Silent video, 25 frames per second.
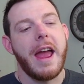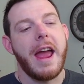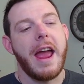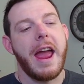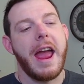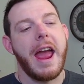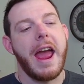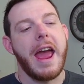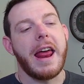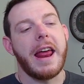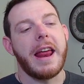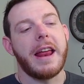
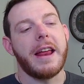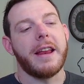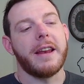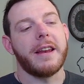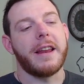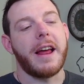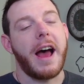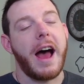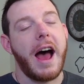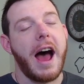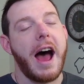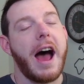and
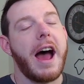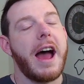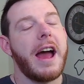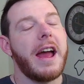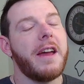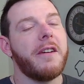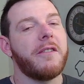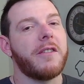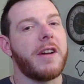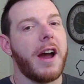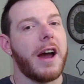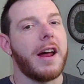
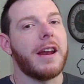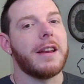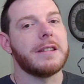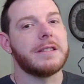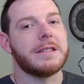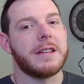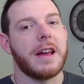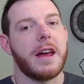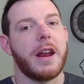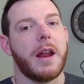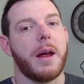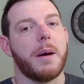I've got it
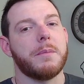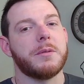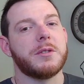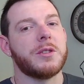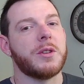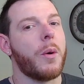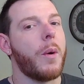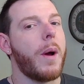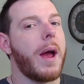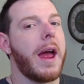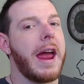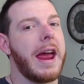set up
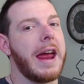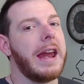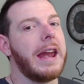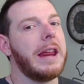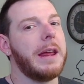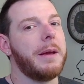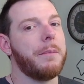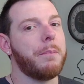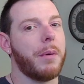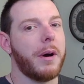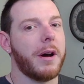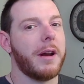so
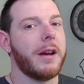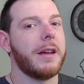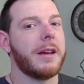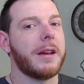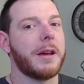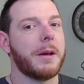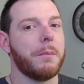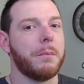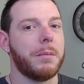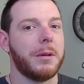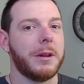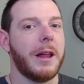anybody
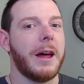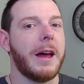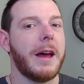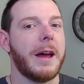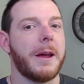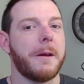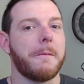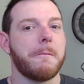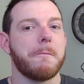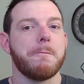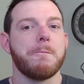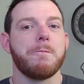can play.
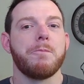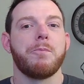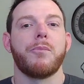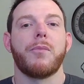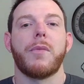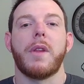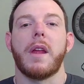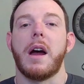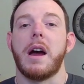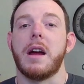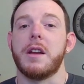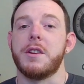
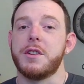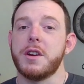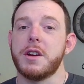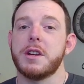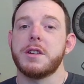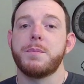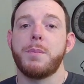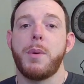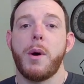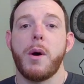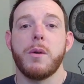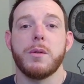I
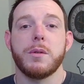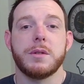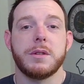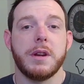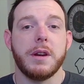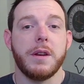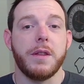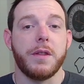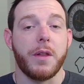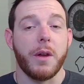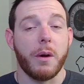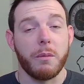just
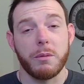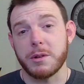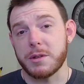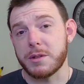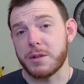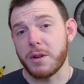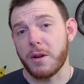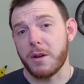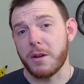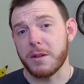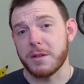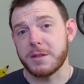posted the
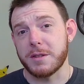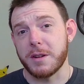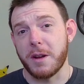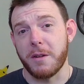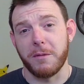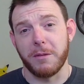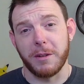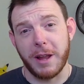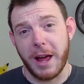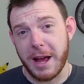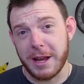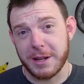results of
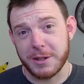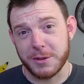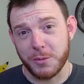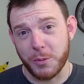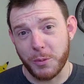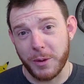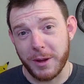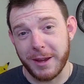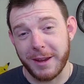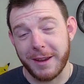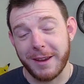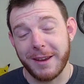last
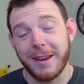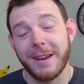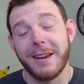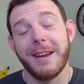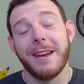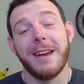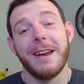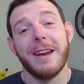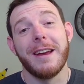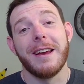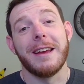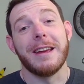week,
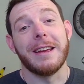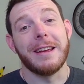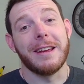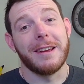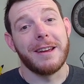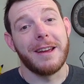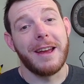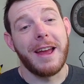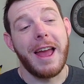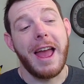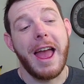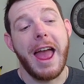
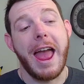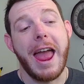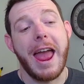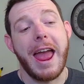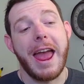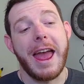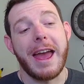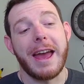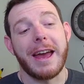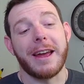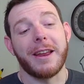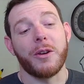
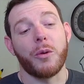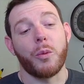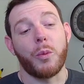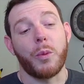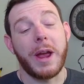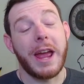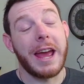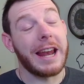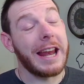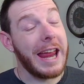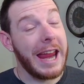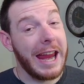and we
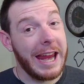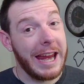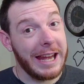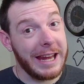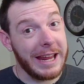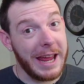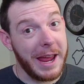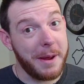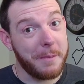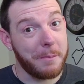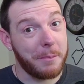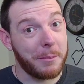had
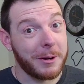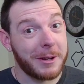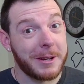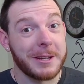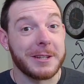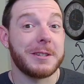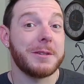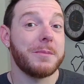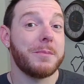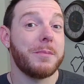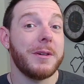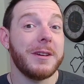88
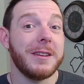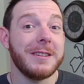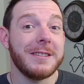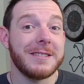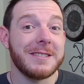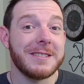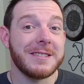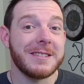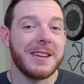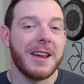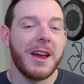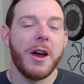
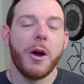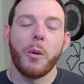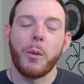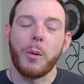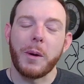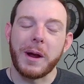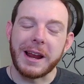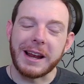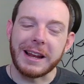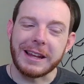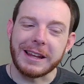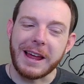participants. We
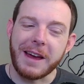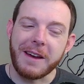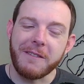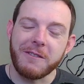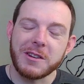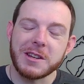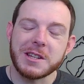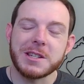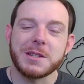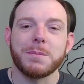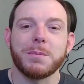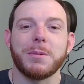had 11
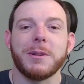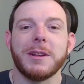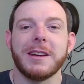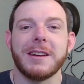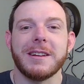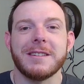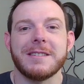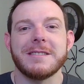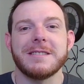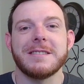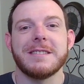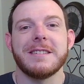
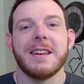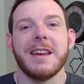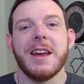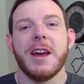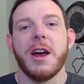splits.